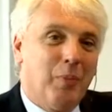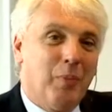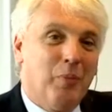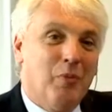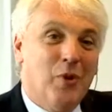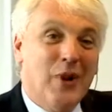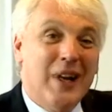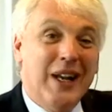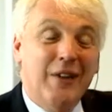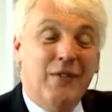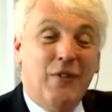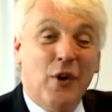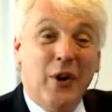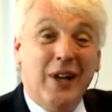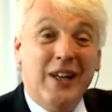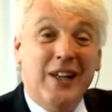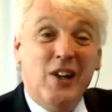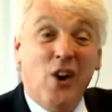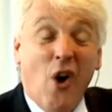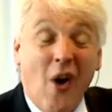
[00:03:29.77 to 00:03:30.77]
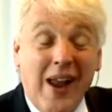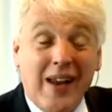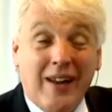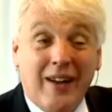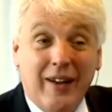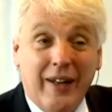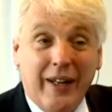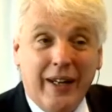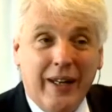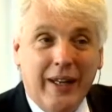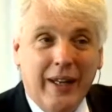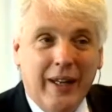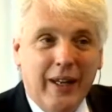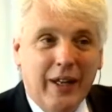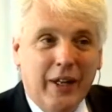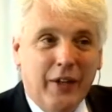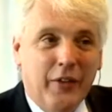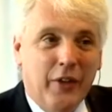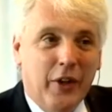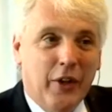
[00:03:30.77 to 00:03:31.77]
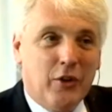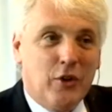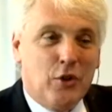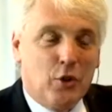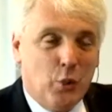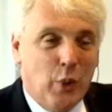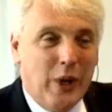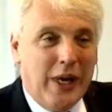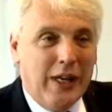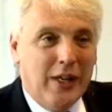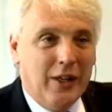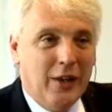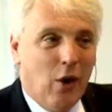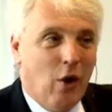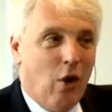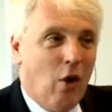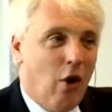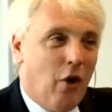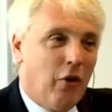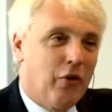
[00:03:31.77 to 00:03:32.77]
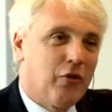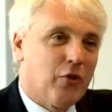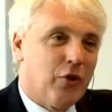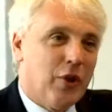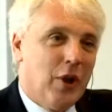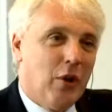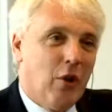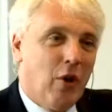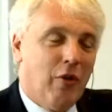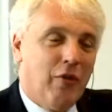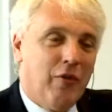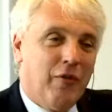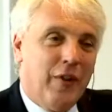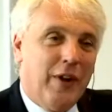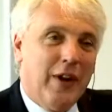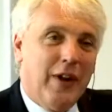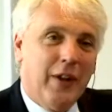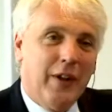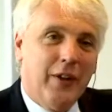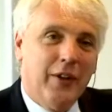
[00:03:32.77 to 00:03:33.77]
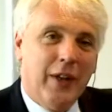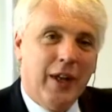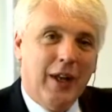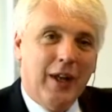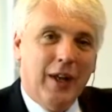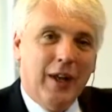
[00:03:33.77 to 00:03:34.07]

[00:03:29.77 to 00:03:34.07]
really very likely that Sweden or Austria or Finland,